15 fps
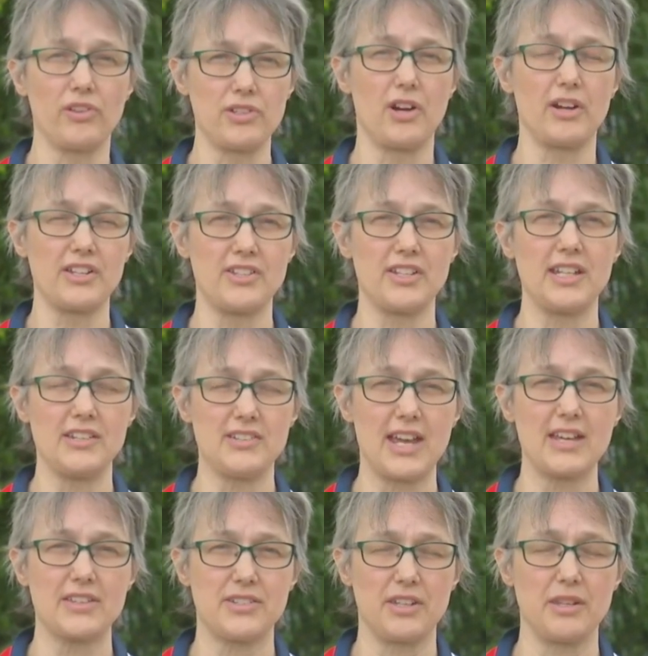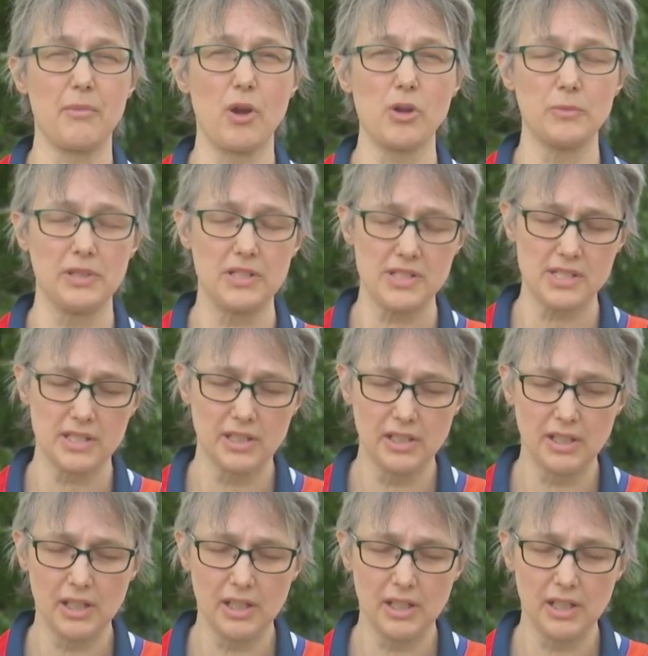than 19 deaths at the moment.